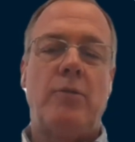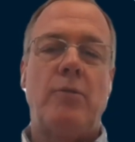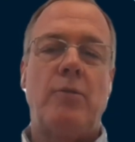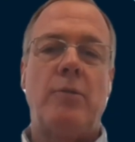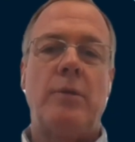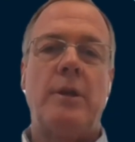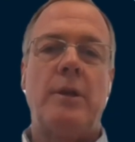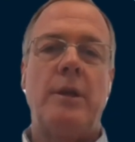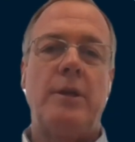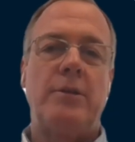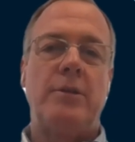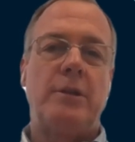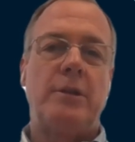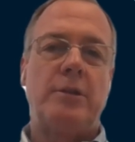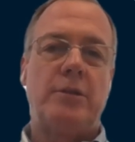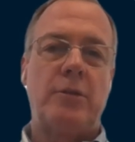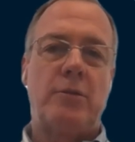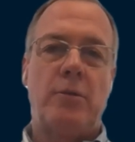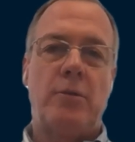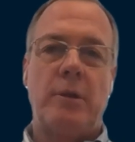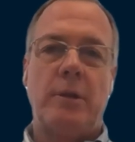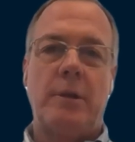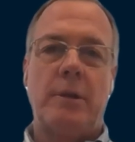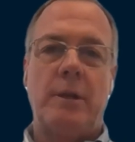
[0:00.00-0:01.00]

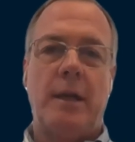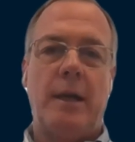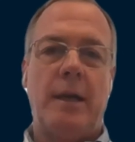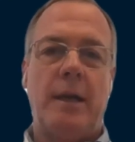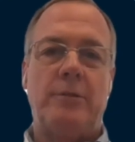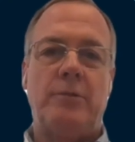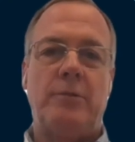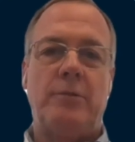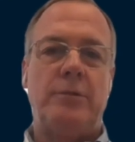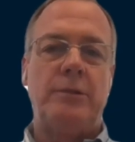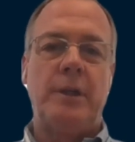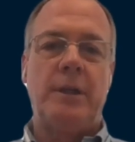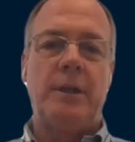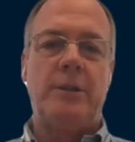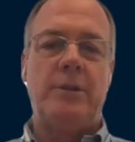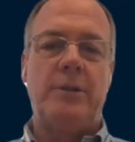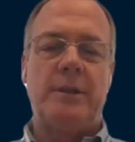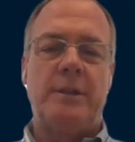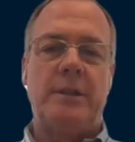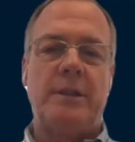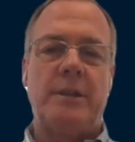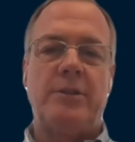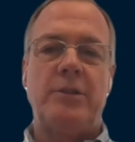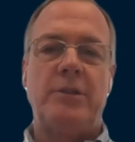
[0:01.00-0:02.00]
we
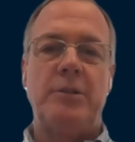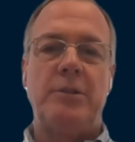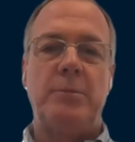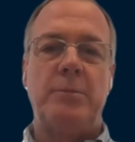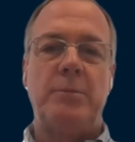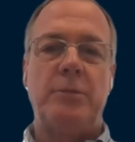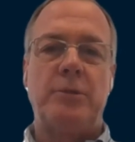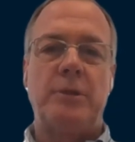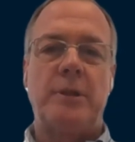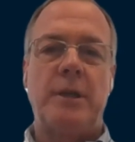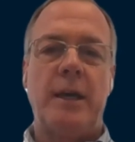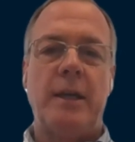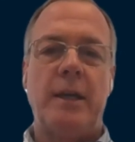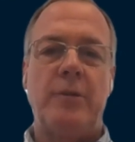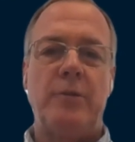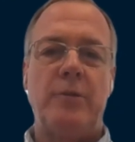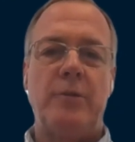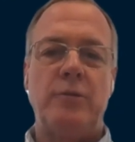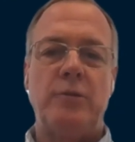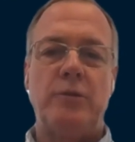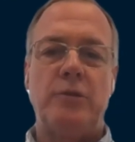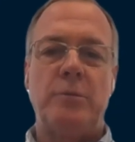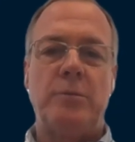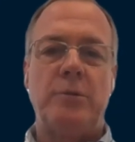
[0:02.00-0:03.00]
work strongly
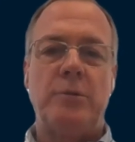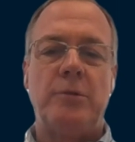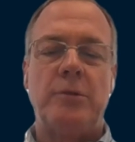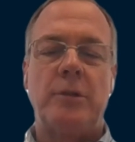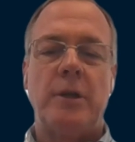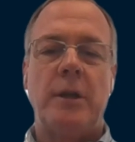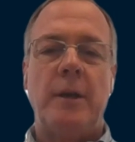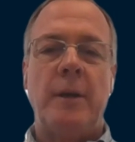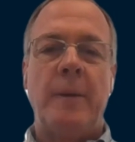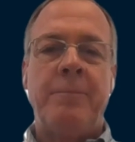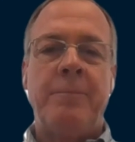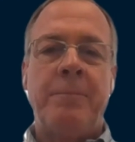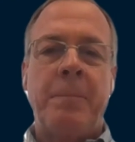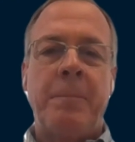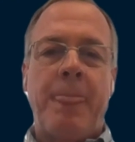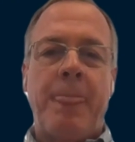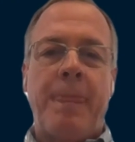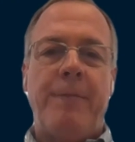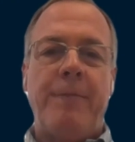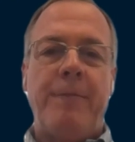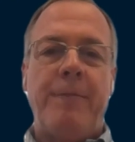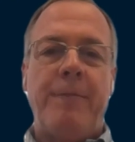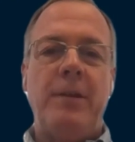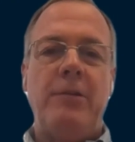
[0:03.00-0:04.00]
not only to win
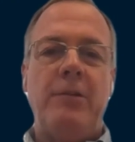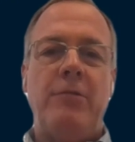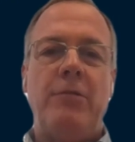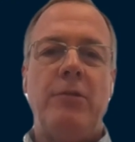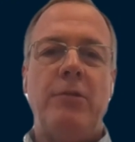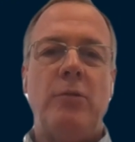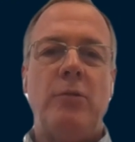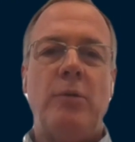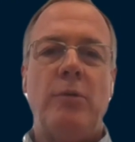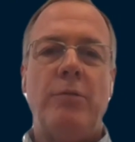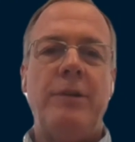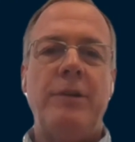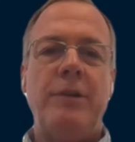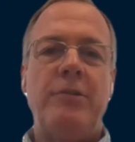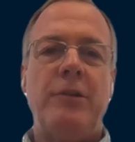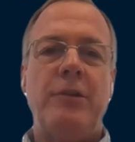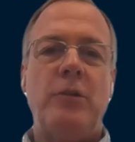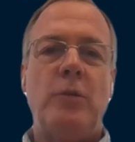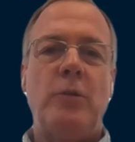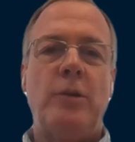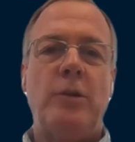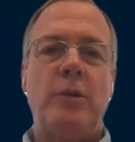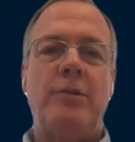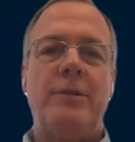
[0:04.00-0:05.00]
over new
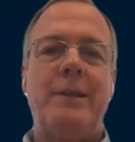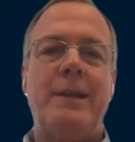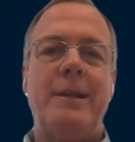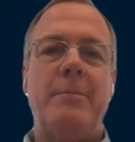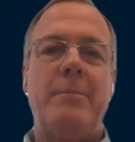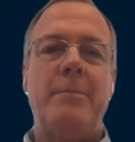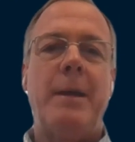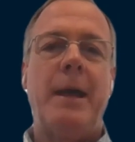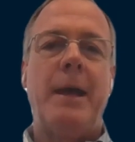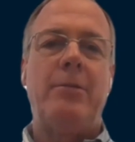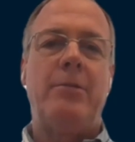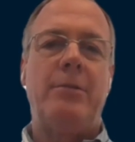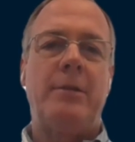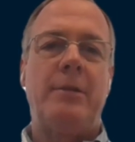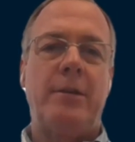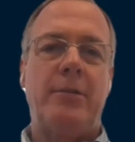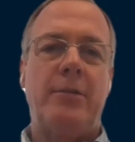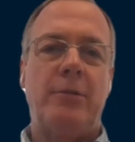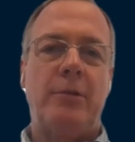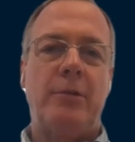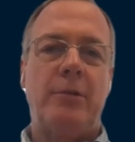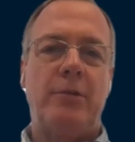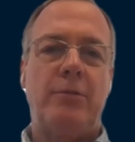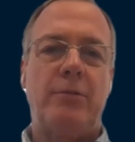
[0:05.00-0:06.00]
contracts. If
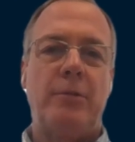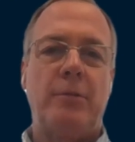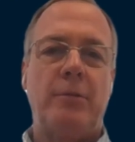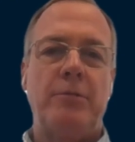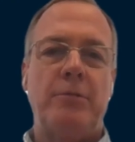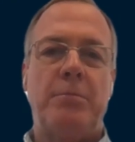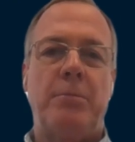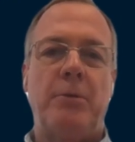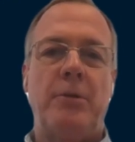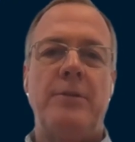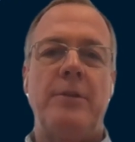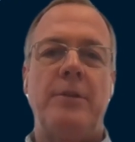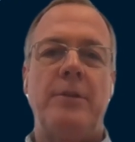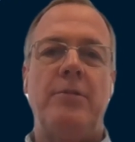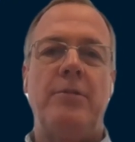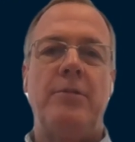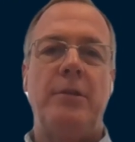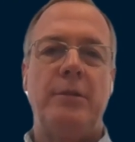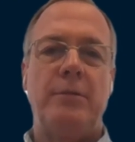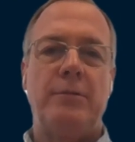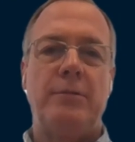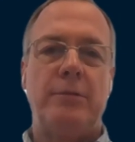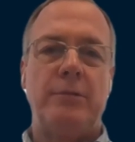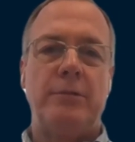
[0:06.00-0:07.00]
we look at the past
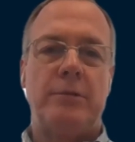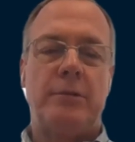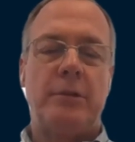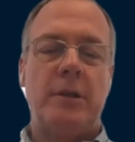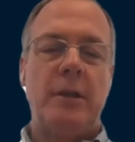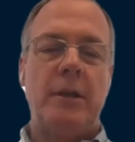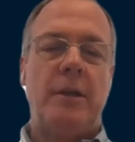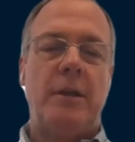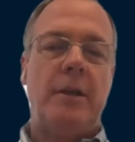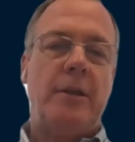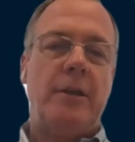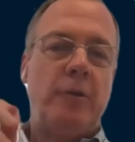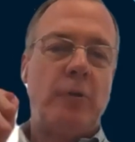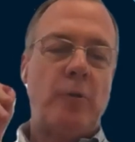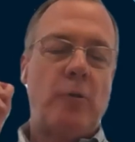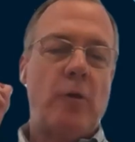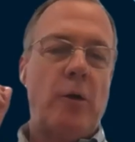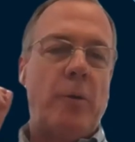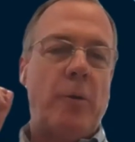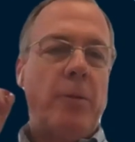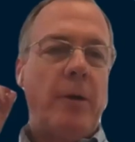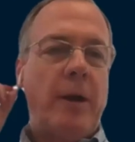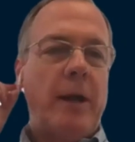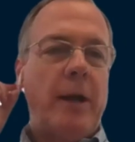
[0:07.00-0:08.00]
21 or
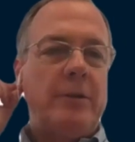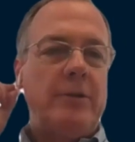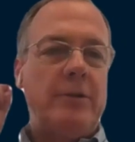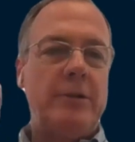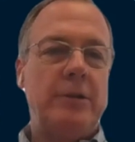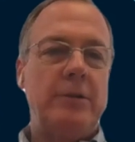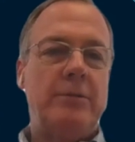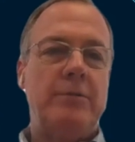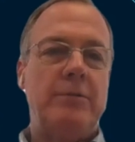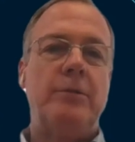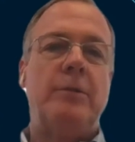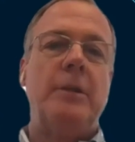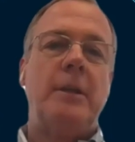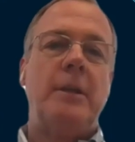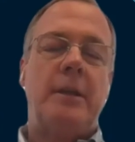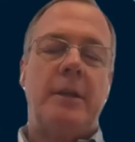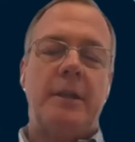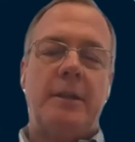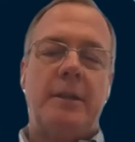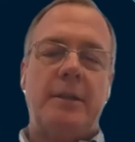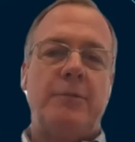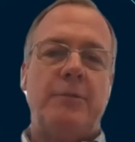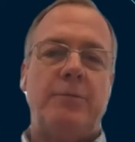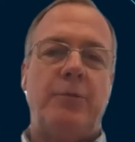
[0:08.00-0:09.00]
22 quarters,
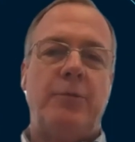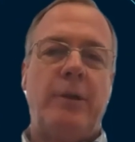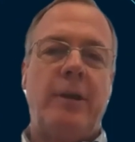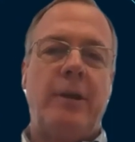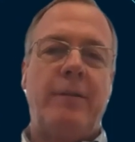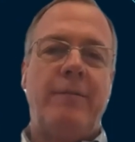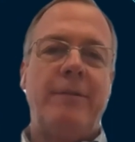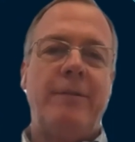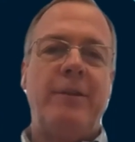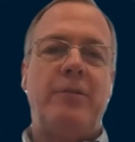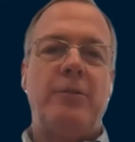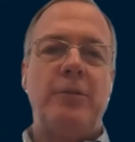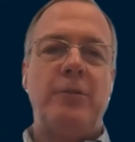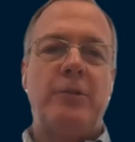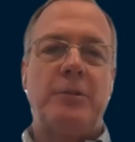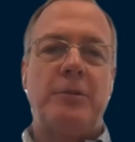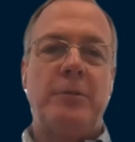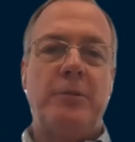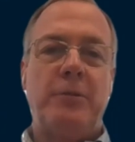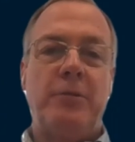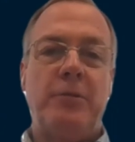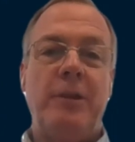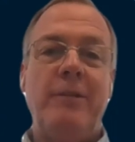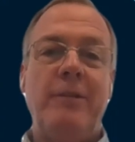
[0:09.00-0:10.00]
we were positive
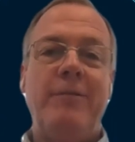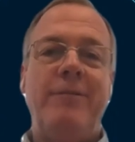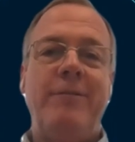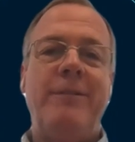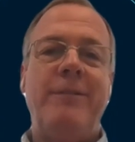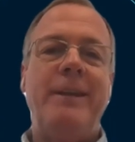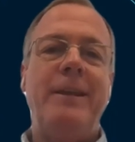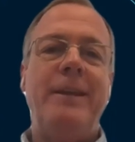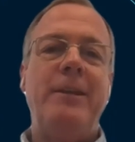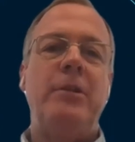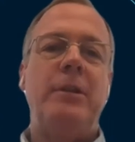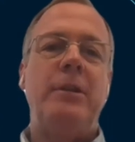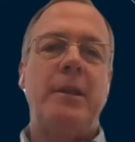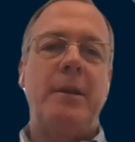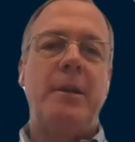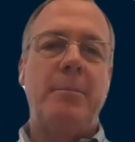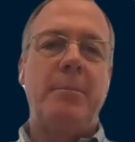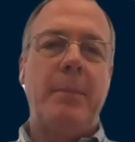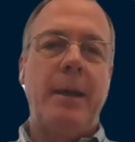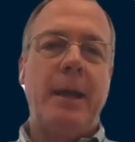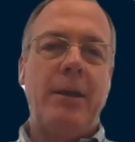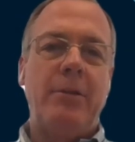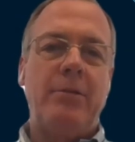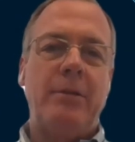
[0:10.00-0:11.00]
in the corporate
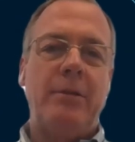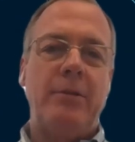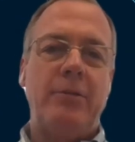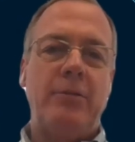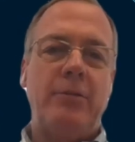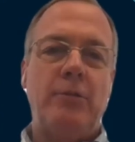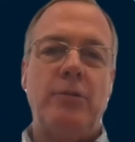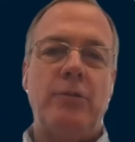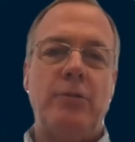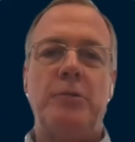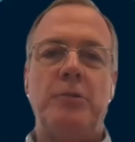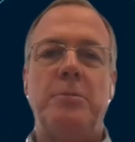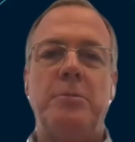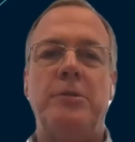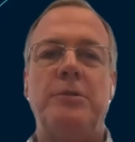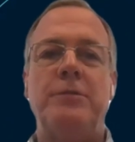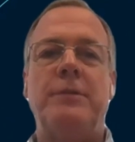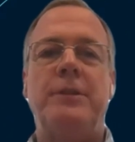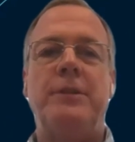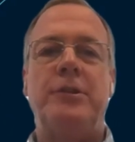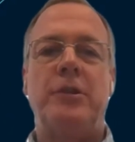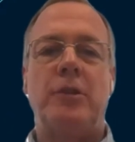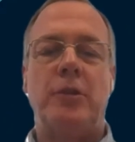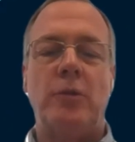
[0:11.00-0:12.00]
segment. In
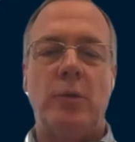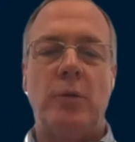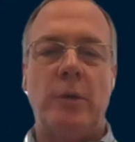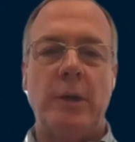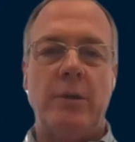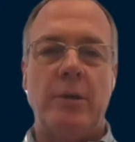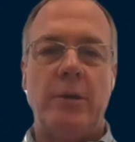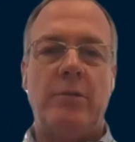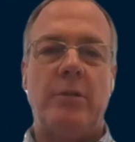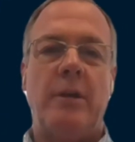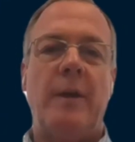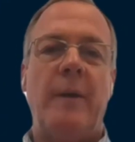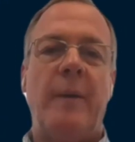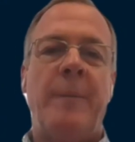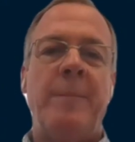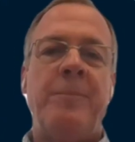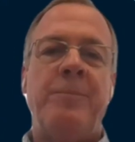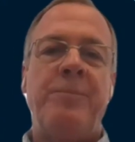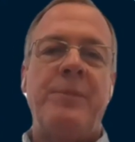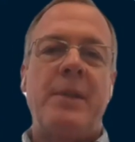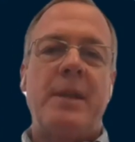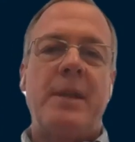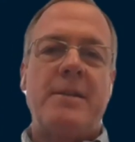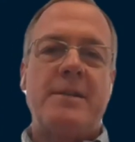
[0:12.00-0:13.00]
20
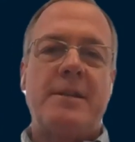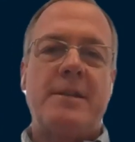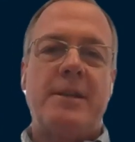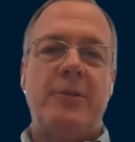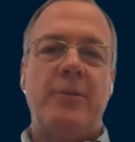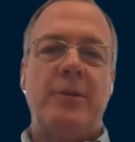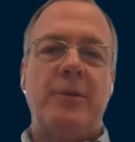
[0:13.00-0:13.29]
quarters